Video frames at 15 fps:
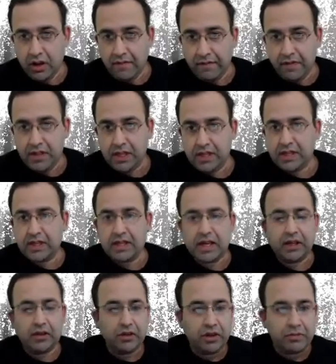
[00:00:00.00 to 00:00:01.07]
which is the
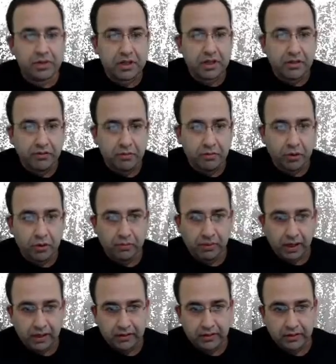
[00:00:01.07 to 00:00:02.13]
cytochemistry for
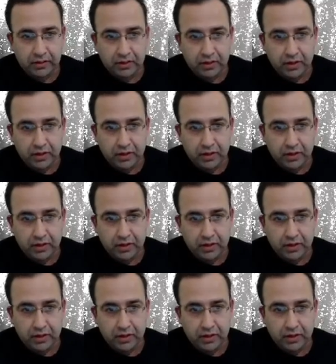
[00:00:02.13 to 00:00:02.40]
monoblasts.